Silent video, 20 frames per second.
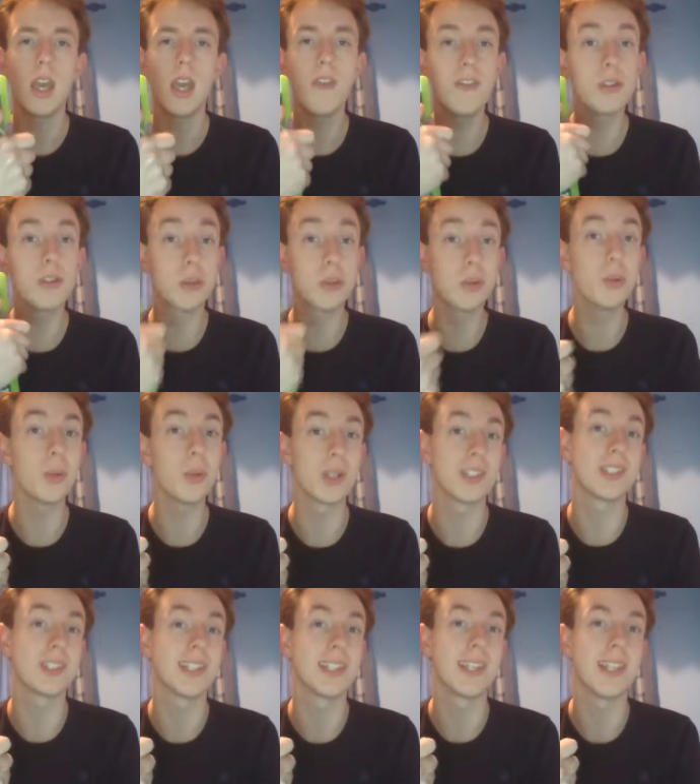If you do
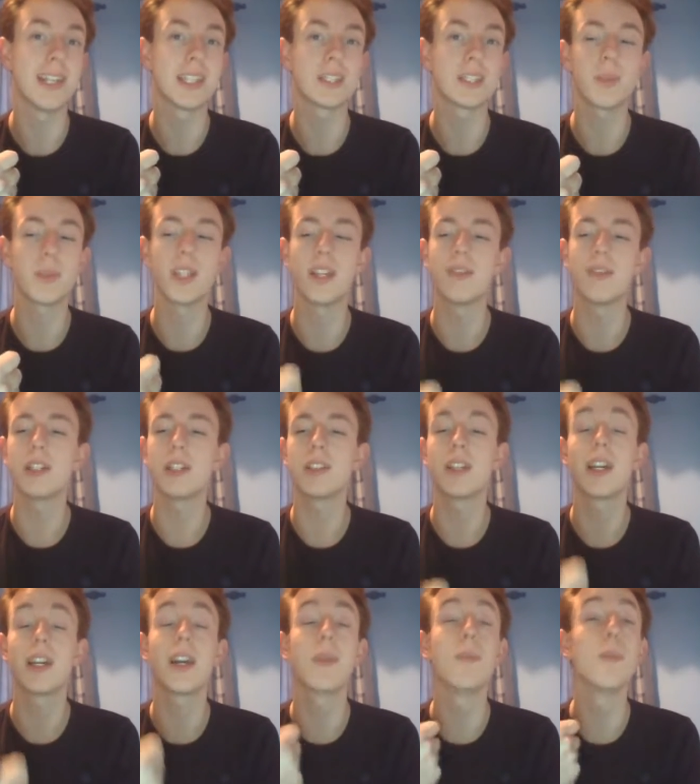want to see a let's play of it,
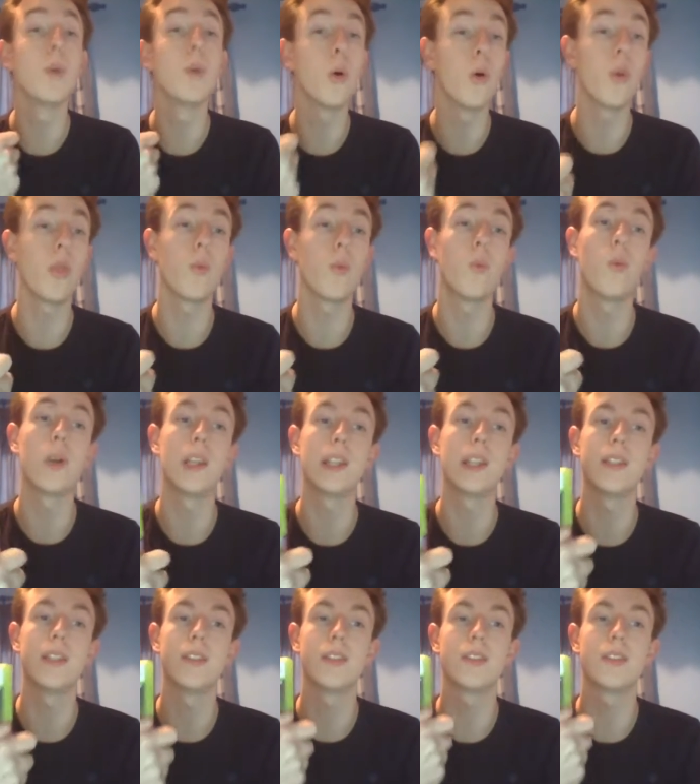I am more than
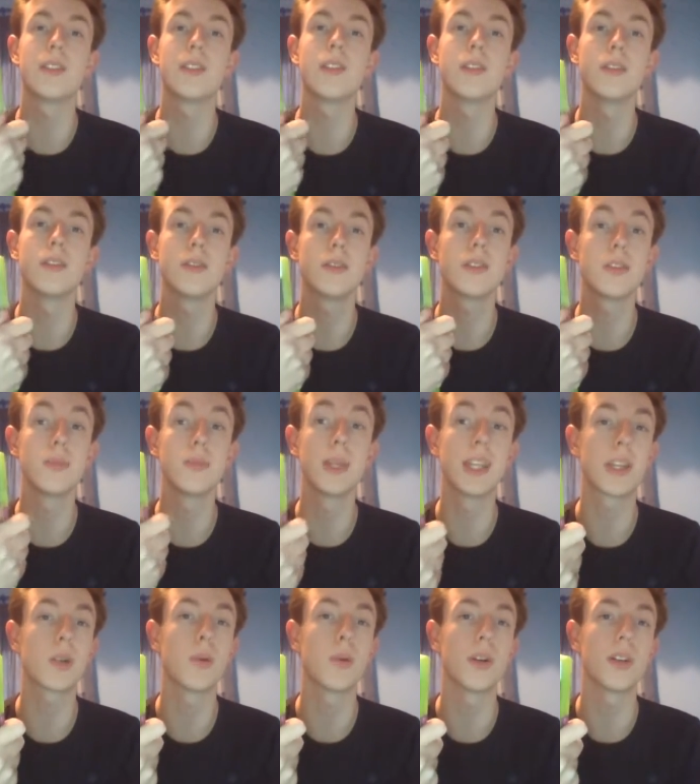willing to to
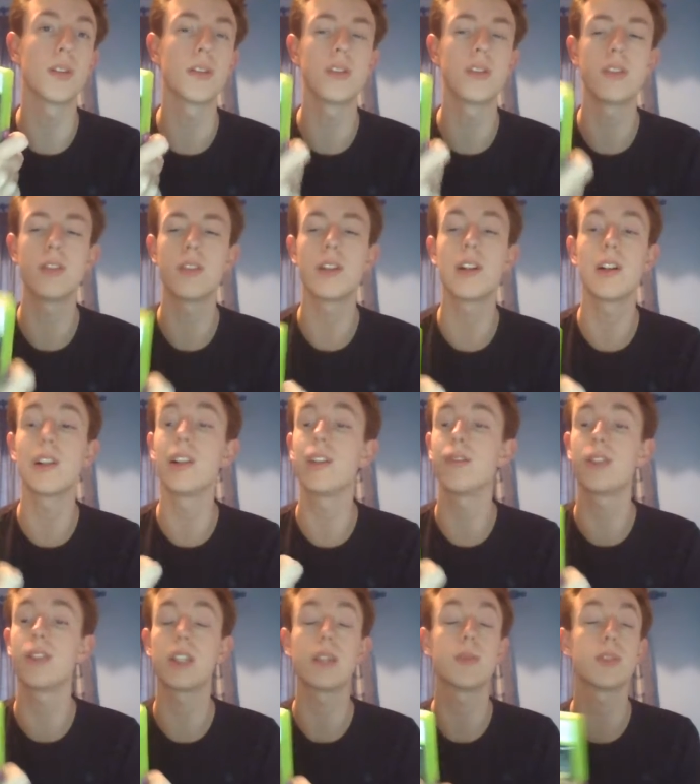make one. I
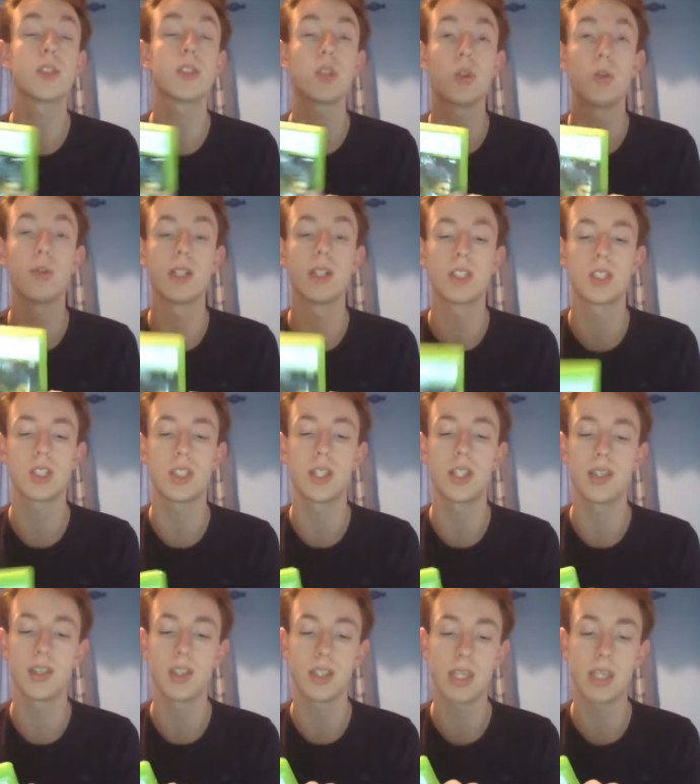love the game so much, and
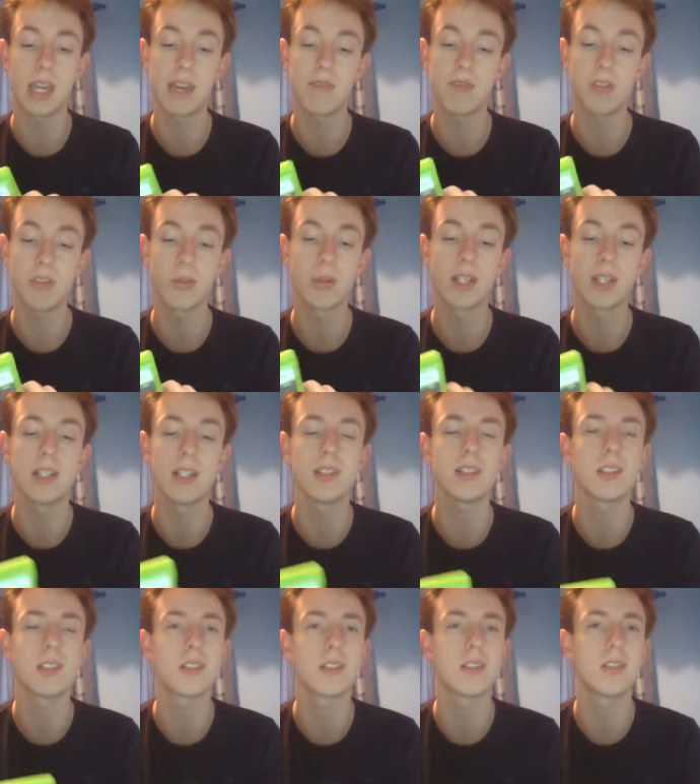I think everyone
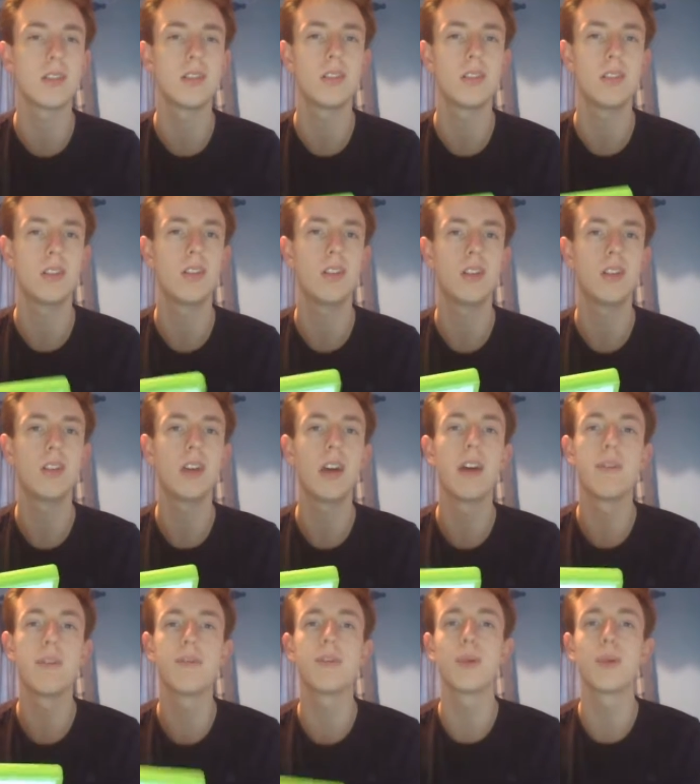else,
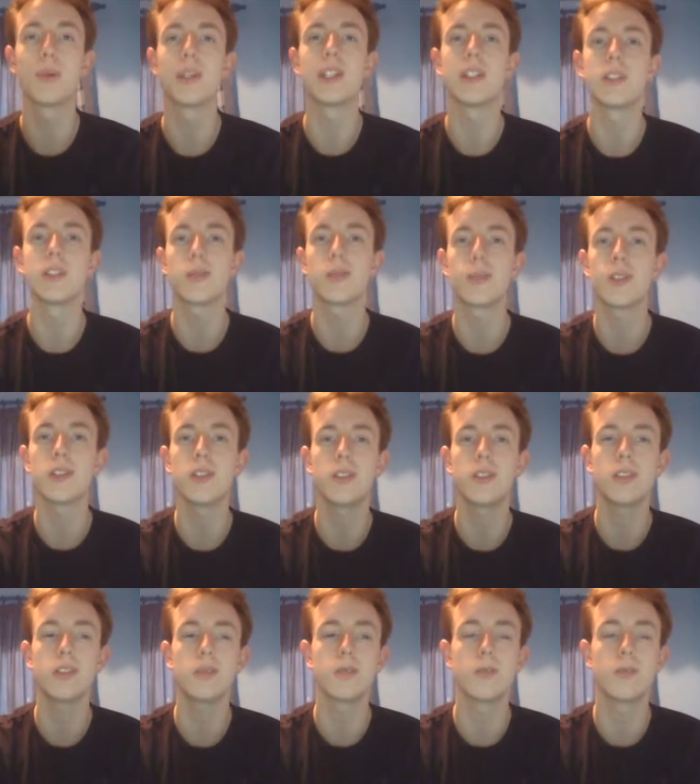everyone else
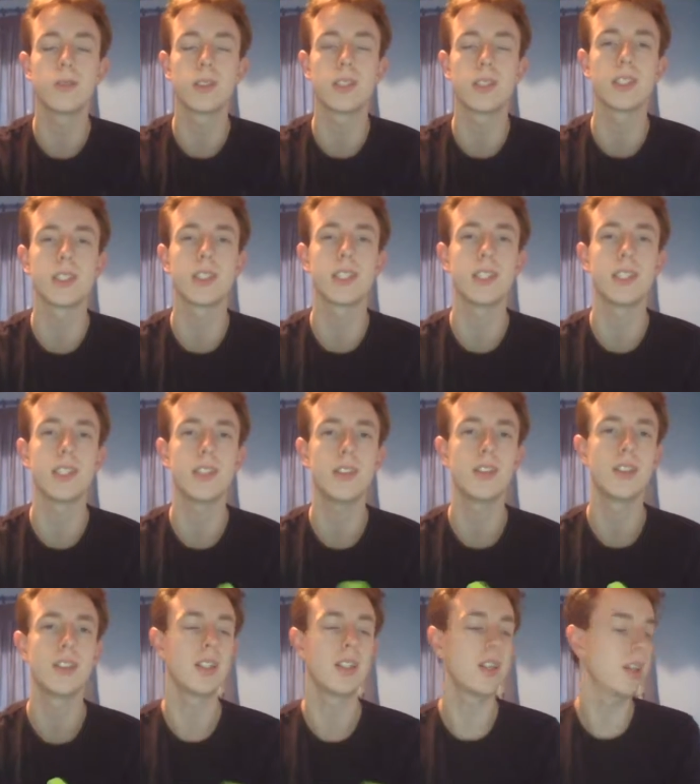will once they see it.
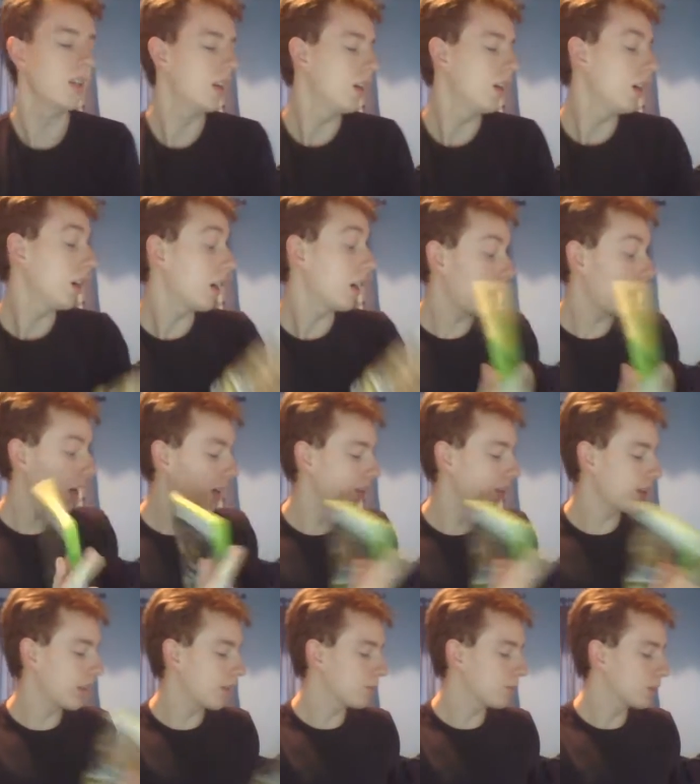
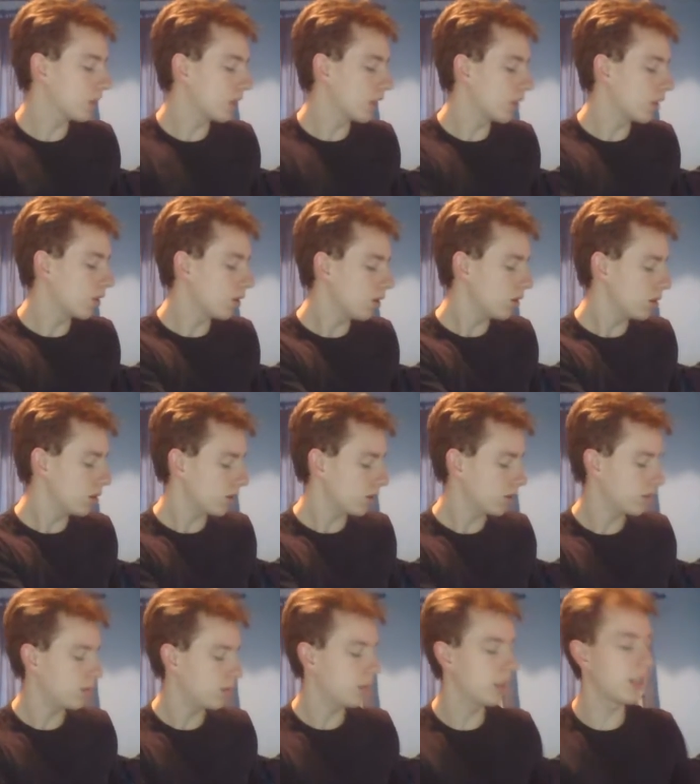Other games that I got
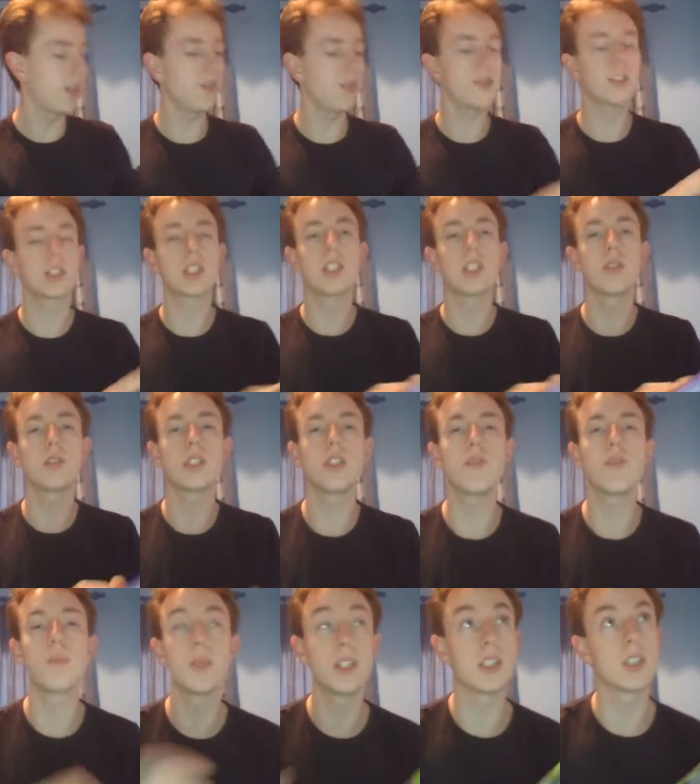Another
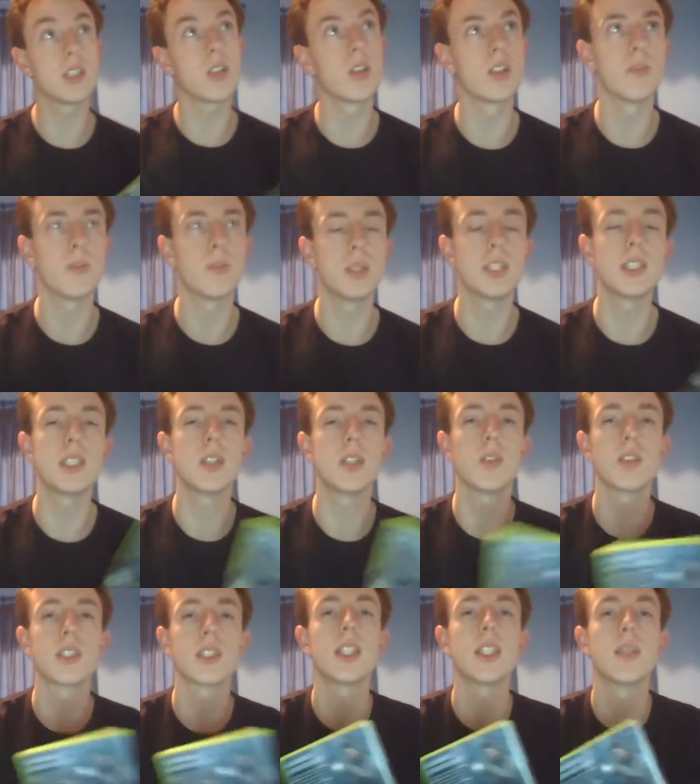exclusive, but it's on the PC
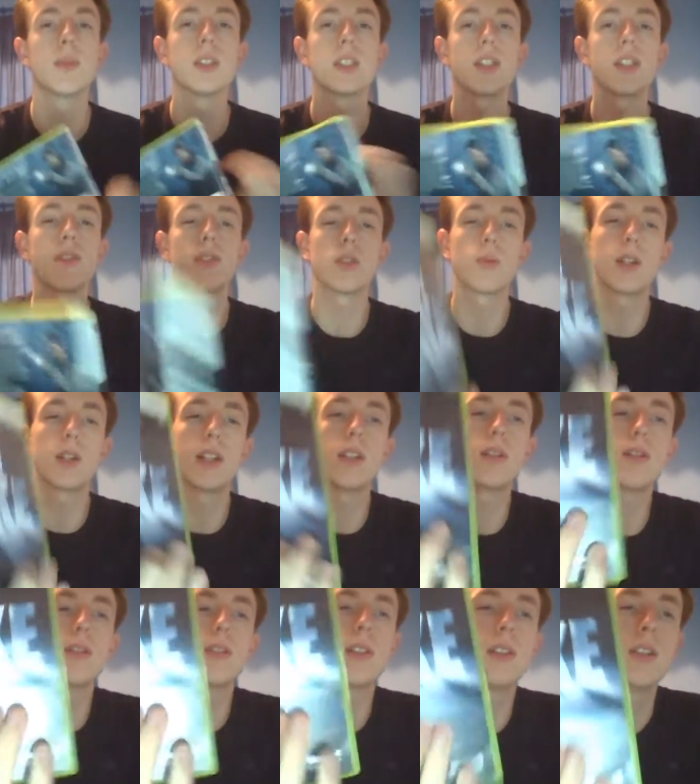on Steam and stuff as
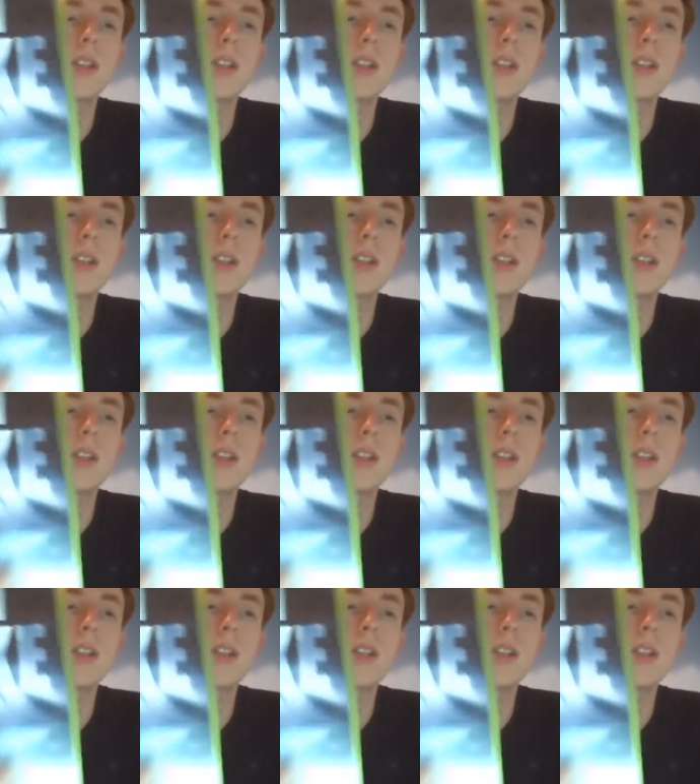well.